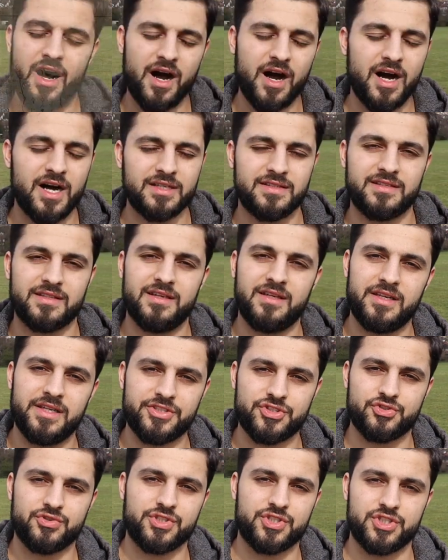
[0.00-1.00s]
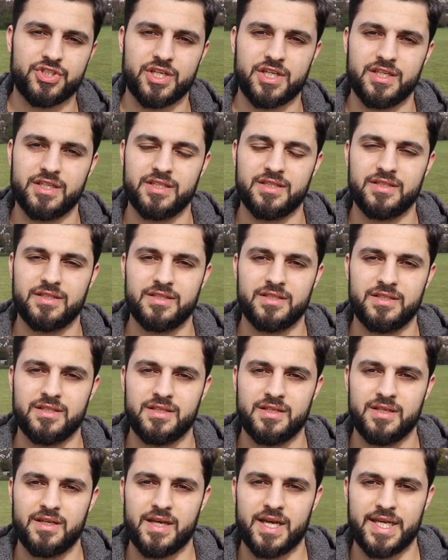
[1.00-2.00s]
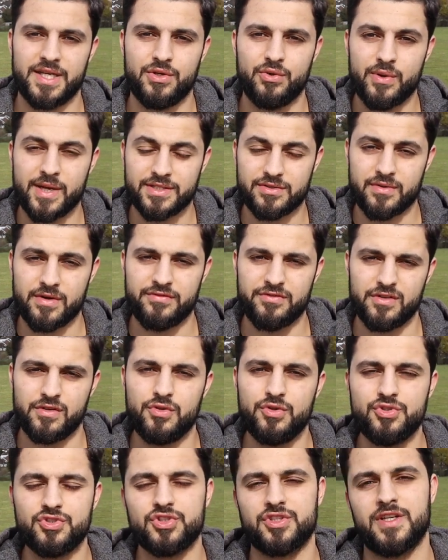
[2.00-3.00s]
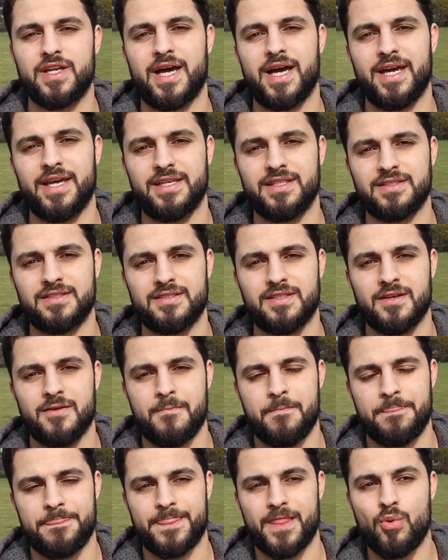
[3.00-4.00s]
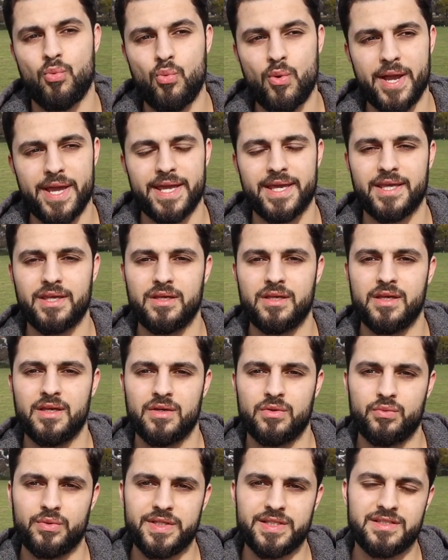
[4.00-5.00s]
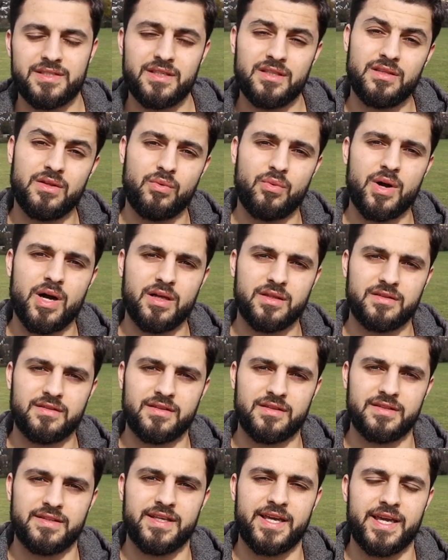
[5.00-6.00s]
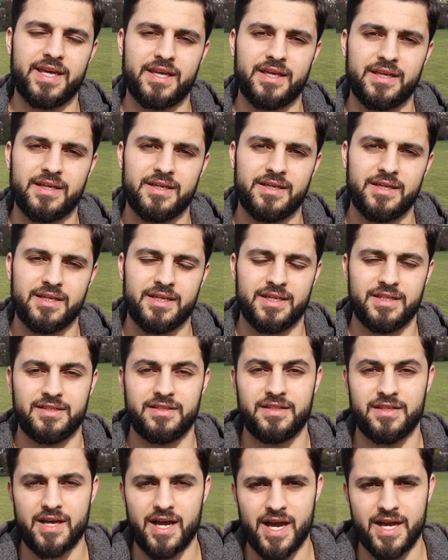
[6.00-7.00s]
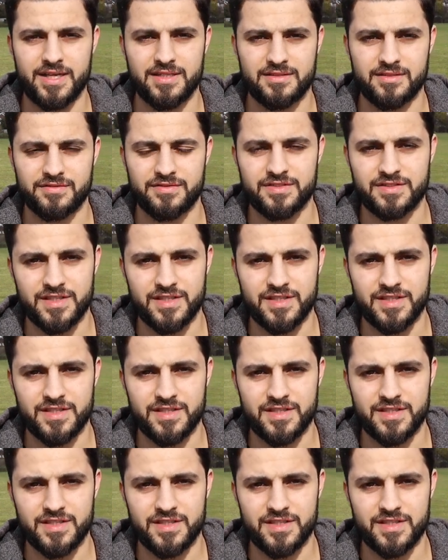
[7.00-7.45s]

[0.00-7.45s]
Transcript: art and literature, and who has revolutionized the way we see the world today in the eyes of